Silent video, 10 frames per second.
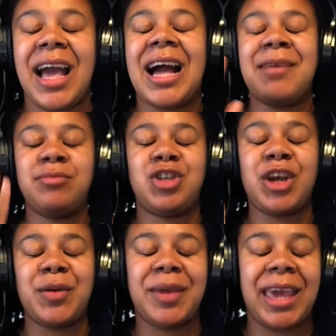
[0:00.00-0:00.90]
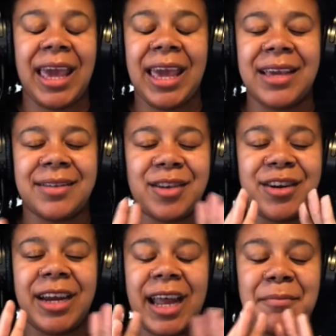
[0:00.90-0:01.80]
I'm joking.
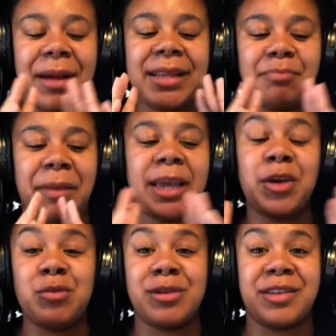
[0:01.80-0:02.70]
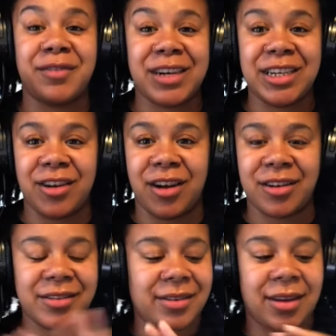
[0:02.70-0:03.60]
Sorry, my my humor is very
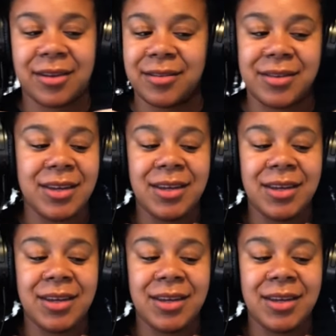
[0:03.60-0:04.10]
dark, so